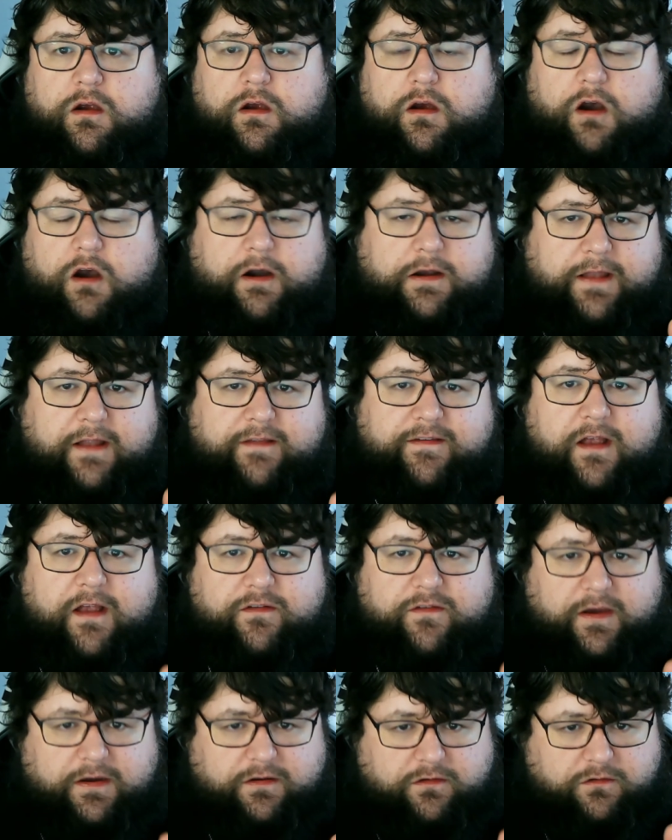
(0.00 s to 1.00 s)
All right, that
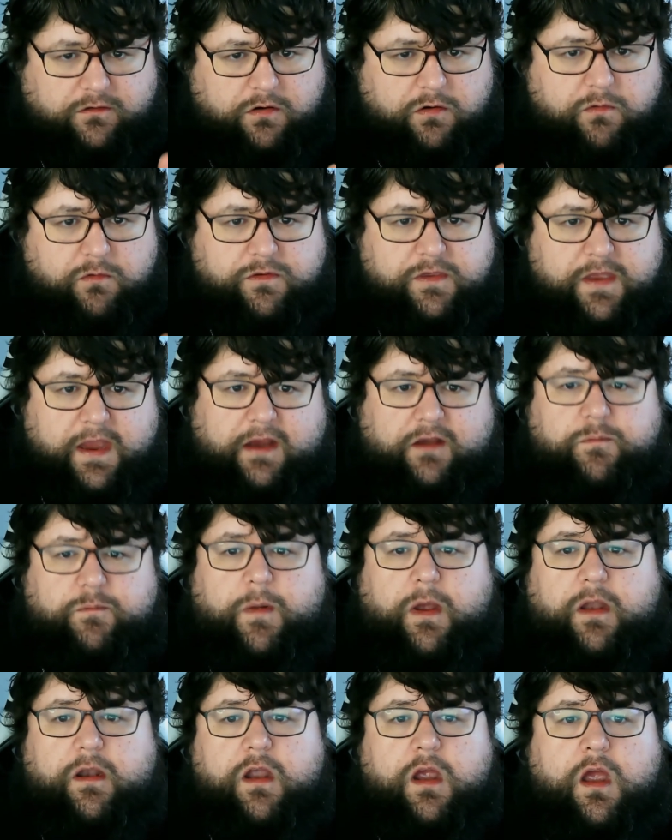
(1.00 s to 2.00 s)
sounds like two things,
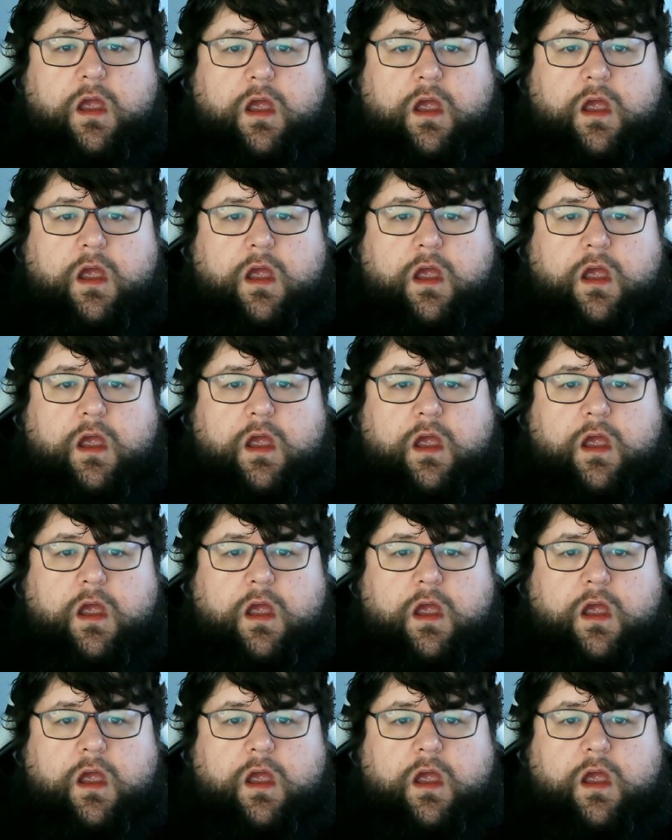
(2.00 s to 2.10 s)
but